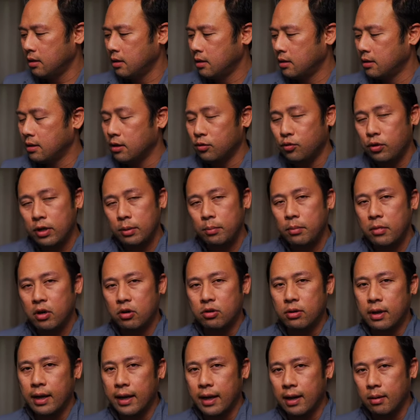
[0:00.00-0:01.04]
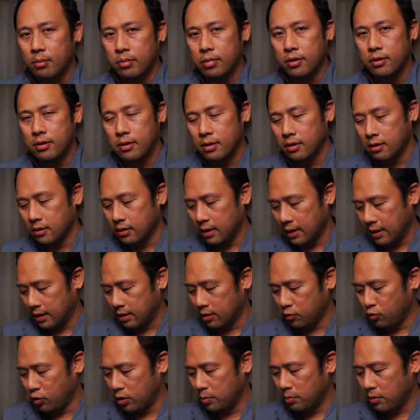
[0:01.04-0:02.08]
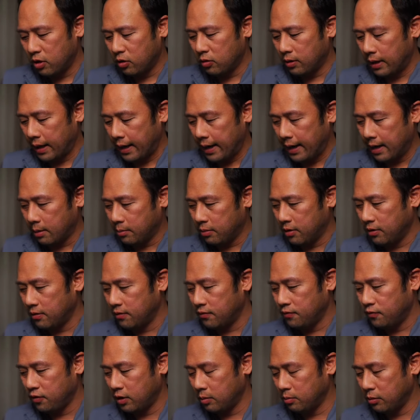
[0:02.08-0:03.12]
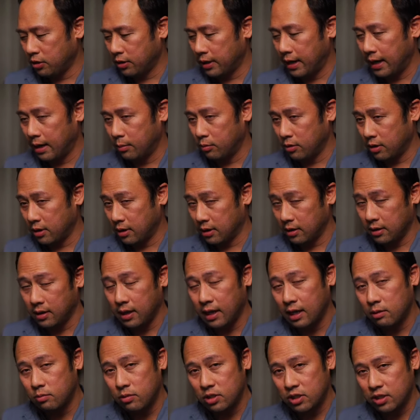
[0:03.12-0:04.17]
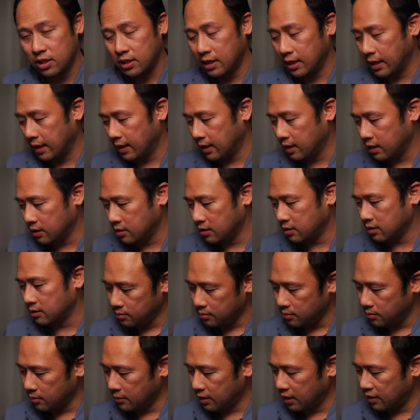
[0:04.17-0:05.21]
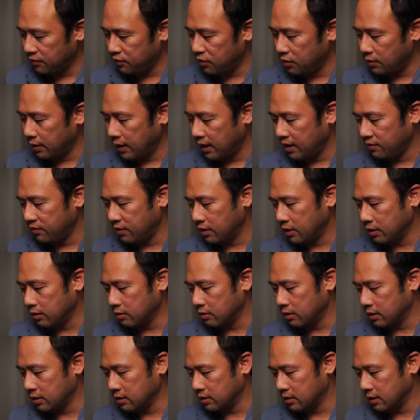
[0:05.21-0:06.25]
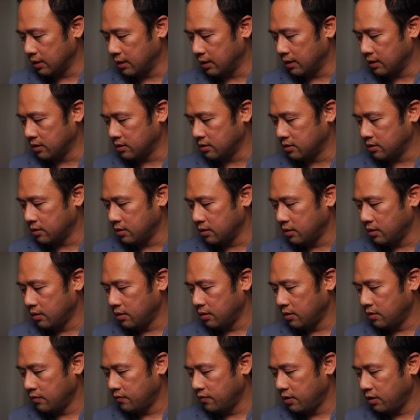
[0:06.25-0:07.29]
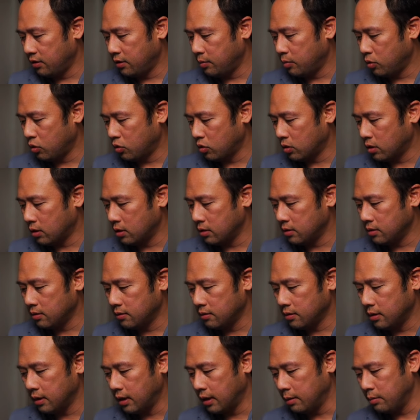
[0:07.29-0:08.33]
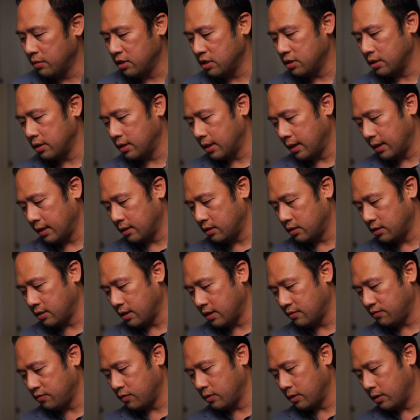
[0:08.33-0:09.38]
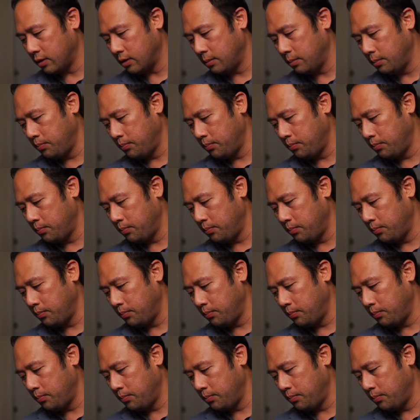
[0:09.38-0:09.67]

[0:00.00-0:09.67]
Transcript: The remote app. Okay, the remote app from your camera, Imaging Edge. If you haven't noticed, it's very poor. The Imaging Edge software,